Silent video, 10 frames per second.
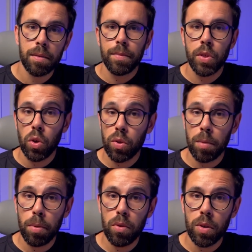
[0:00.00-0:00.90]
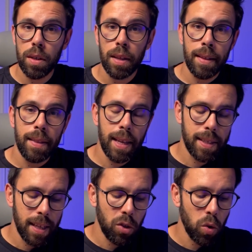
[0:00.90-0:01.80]
So the book digs
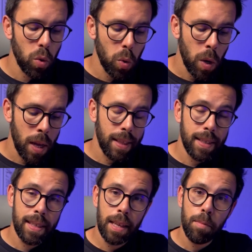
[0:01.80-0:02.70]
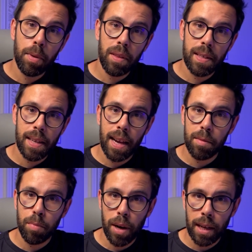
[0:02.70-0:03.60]
into the simple design
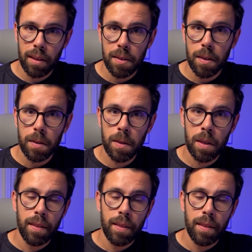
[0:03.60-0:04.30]
practices,